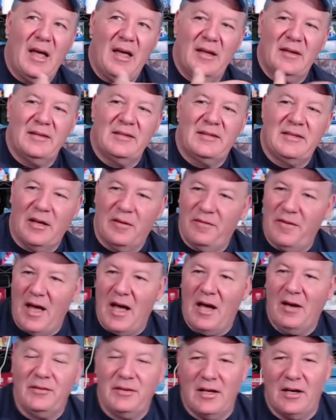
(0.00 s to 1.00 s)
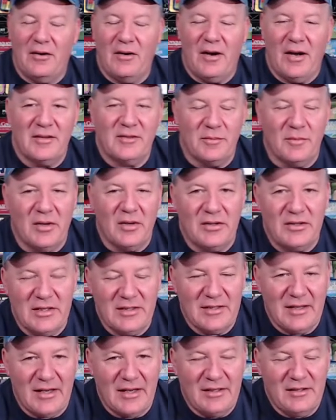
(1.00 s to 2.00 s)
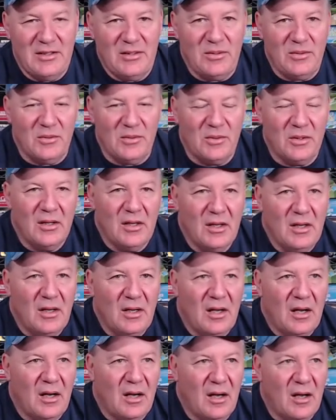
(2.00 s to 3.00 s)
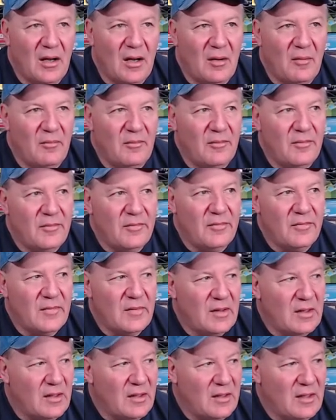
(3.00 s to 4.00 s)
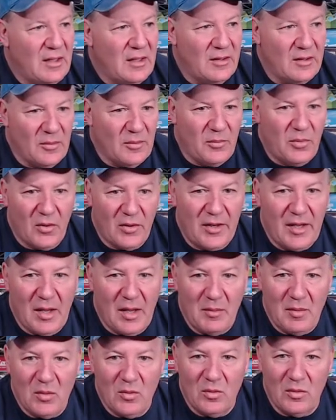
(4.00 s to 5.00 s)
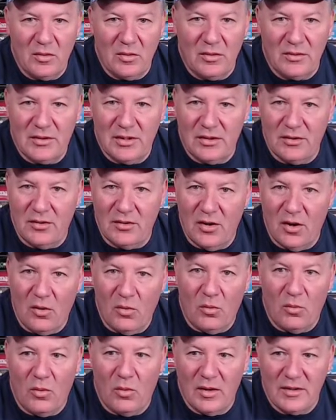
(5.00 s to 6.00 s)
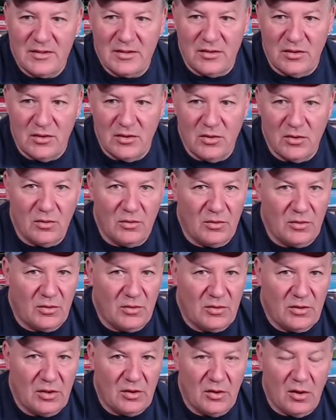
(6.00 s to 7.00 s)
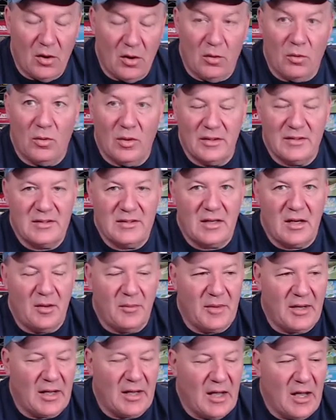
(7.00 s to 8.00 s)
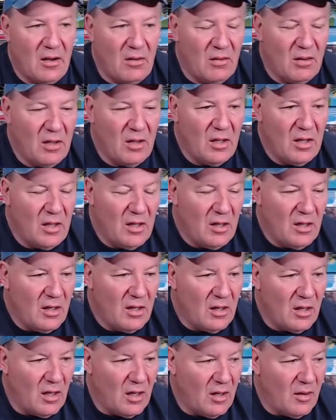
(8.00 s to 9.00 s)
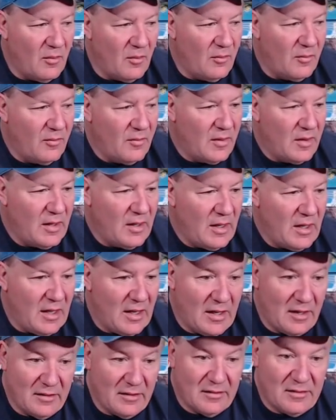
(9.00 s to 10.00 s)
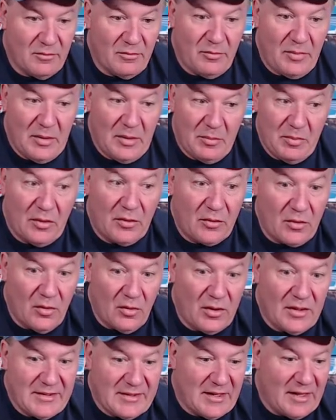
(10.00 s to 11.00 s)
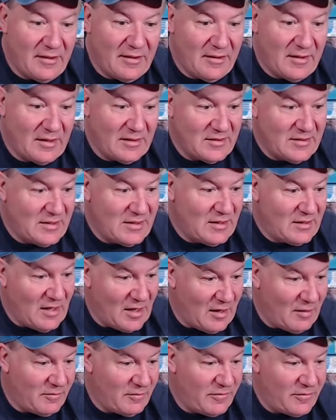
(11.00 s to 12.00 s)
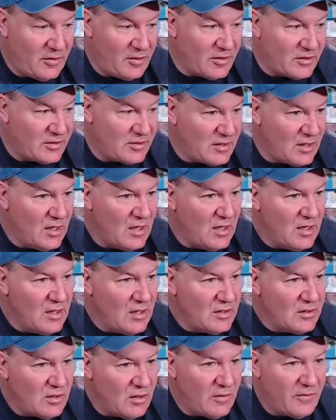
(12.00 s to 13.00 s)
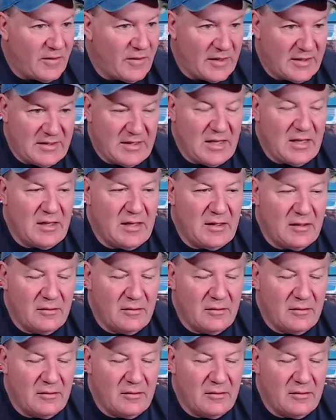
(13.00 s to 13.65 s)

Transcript: self out there as much as I do um, in the board gaming world to know what's new, to know what's coming out. Um, and people are going to send things to Tom first. So if I see